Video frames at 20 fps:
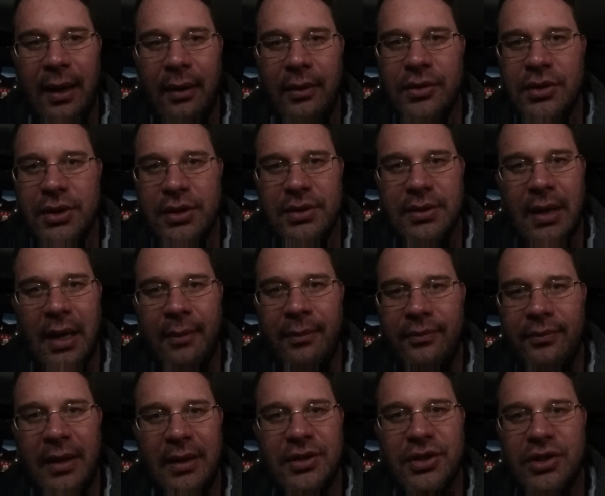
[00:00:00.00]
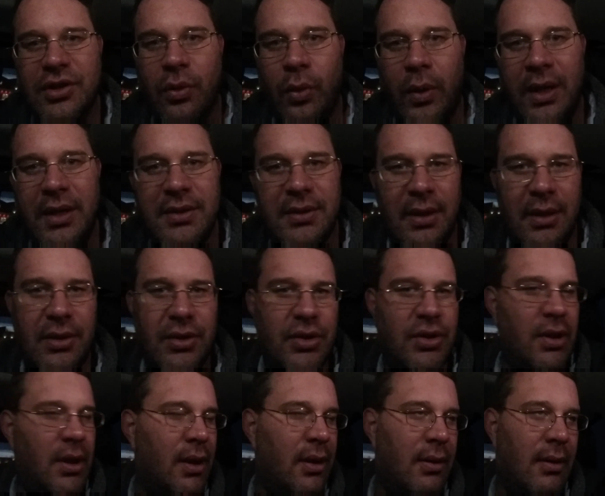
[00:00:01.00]
That squeezing and
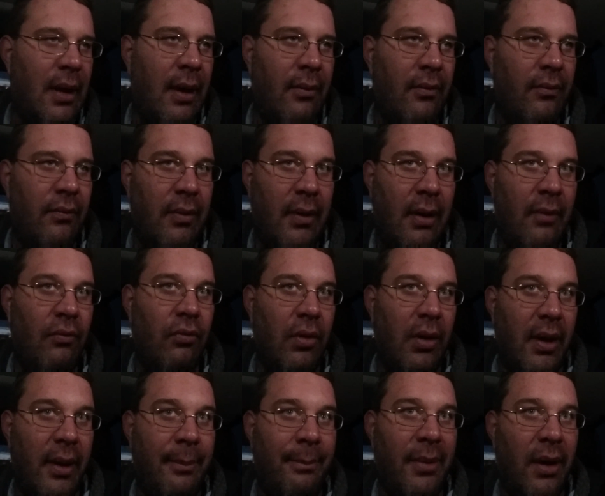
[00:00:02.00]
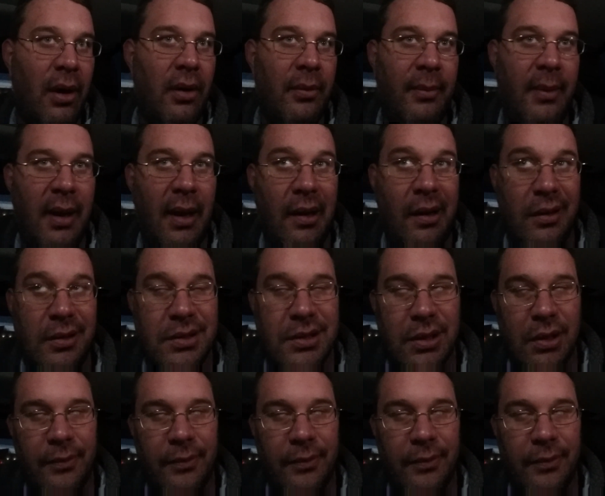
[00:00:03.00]
shit, it really burned me out.